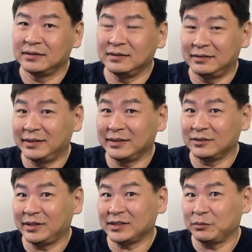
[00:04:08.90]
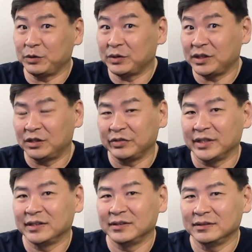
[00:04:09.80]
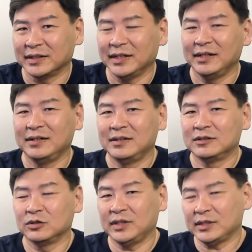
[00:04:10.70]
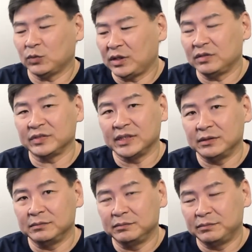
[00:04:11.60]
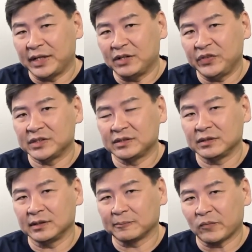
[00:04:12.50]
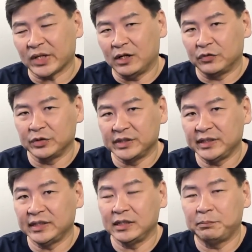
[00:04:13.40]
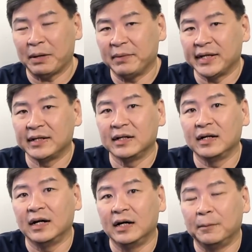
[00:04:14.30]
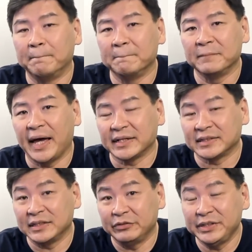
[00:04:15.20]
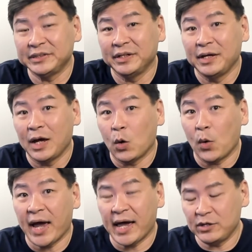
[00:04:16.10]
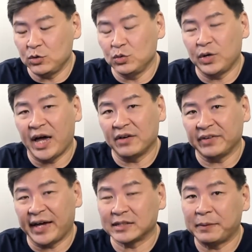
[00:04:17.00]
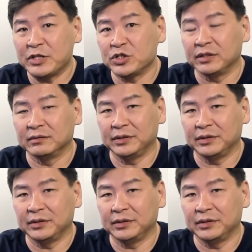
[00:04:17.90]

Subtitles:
All right, so that's the beauty of it. Okay, so that's one of the benefits of using the Peplink X series, where you have expansion.